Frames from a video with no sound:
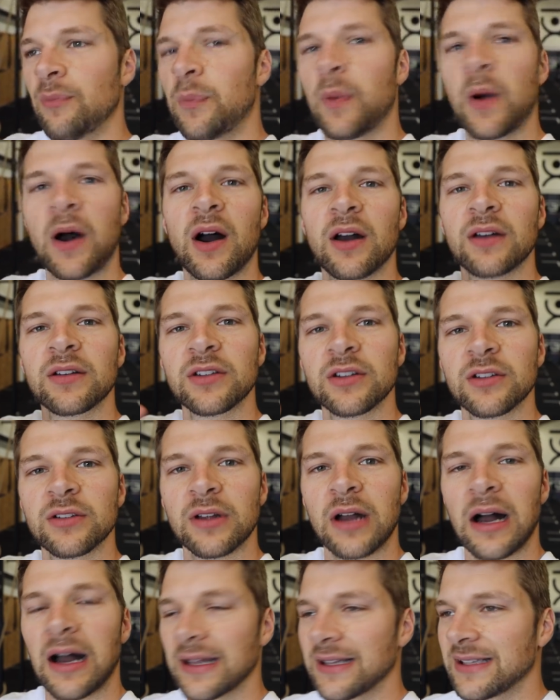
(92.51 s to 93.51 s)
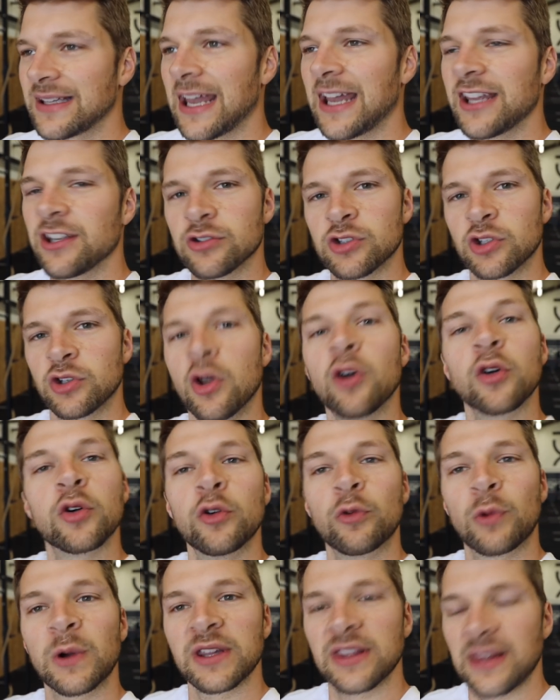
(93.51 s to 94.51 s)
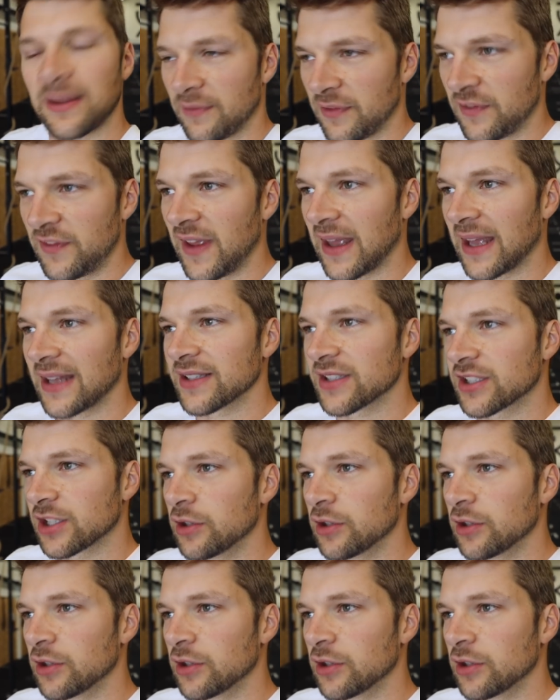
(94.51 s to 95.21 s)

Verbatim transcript: but I dare you to not call one of them fit.